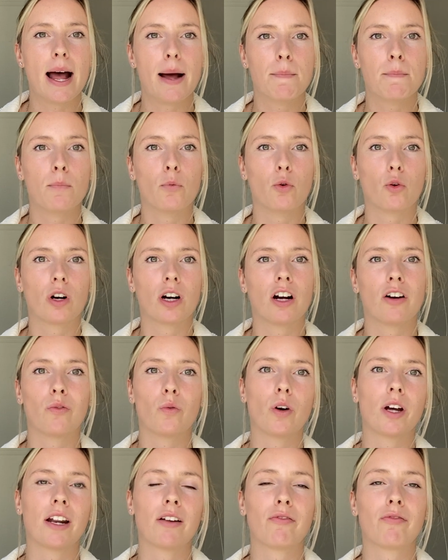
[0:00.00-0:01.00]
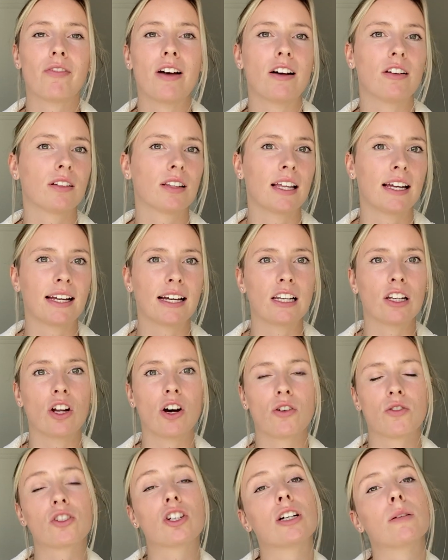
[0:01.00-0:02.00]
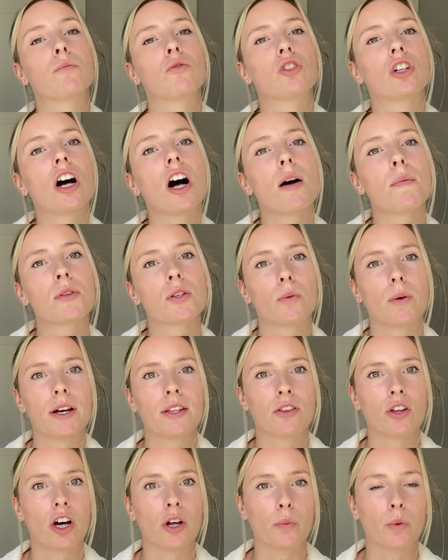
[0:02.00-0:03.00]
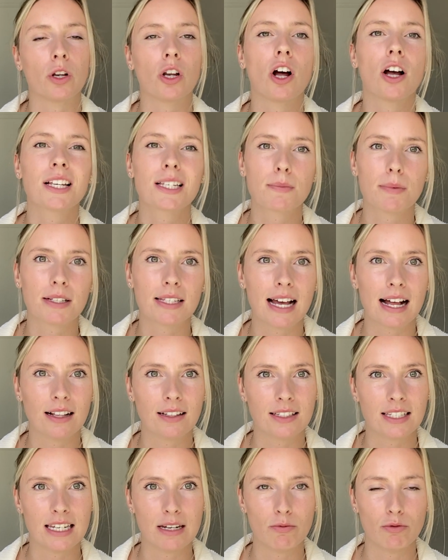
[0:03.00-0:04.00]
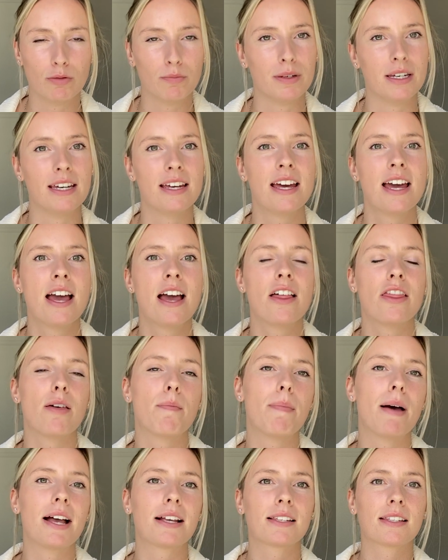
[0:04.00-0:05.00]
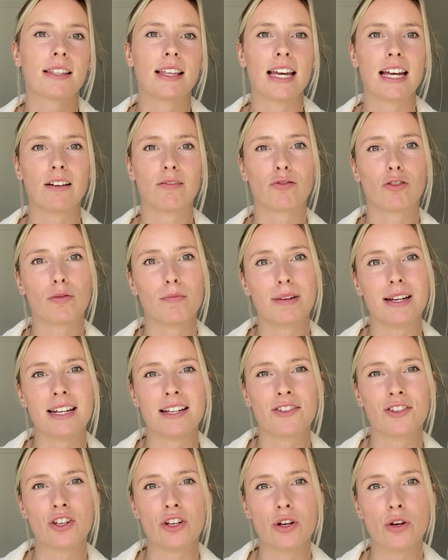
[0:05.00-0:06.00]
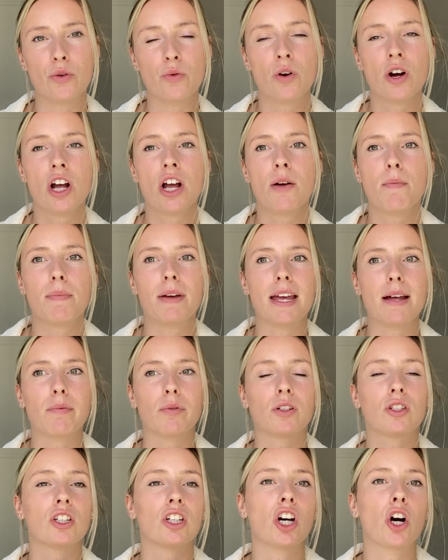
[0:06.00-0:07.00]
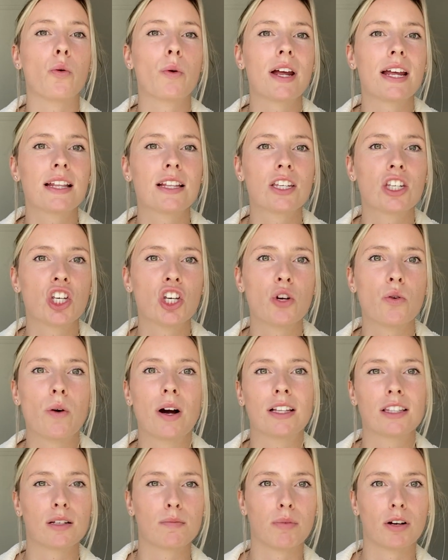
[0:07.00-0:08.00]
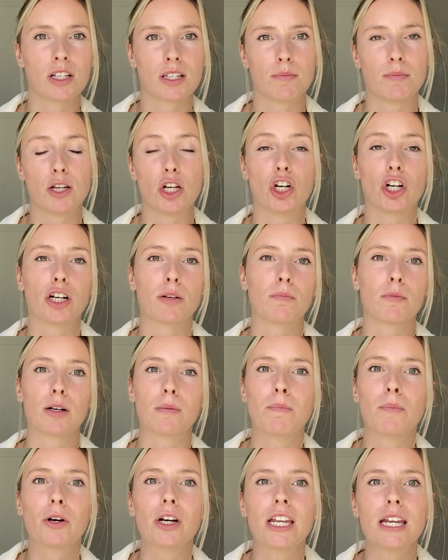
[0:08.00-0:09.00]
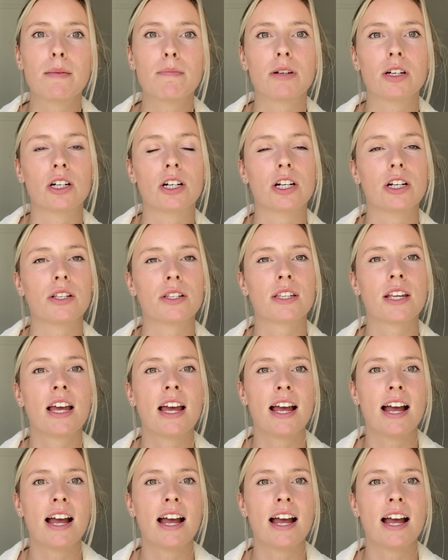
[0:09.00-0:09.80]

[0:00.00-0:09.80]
more of what it felt like a long-term job. So I thought, well, hospitality will be the best thing for me to be able to go into and to possibly earn more money, because